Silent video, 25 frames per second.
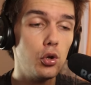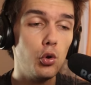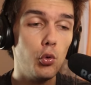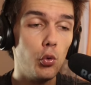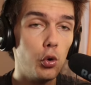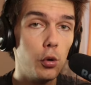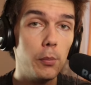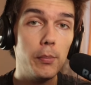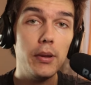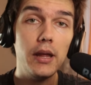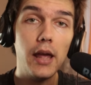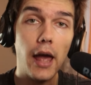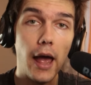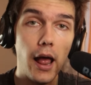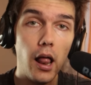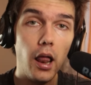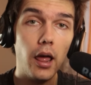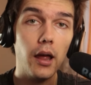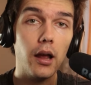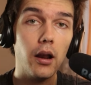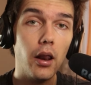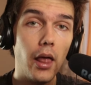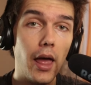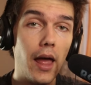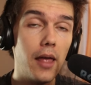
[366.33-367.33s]
you would be
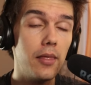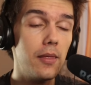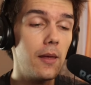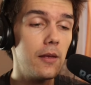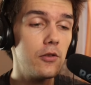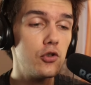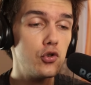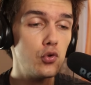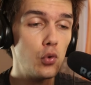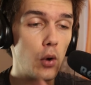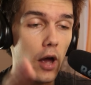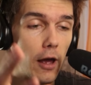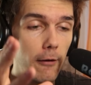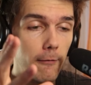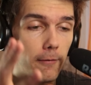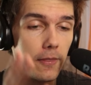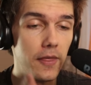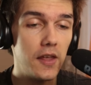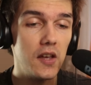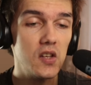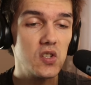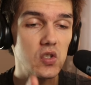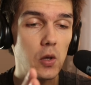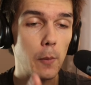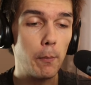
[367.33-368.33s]
hella glad that you have
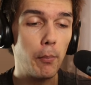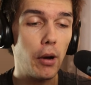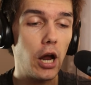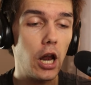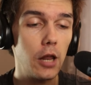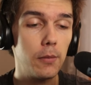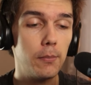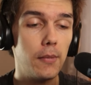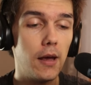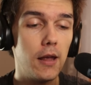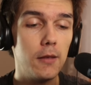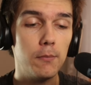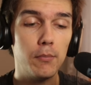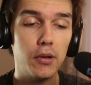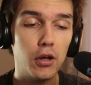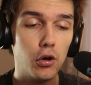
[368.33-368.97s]
this apartment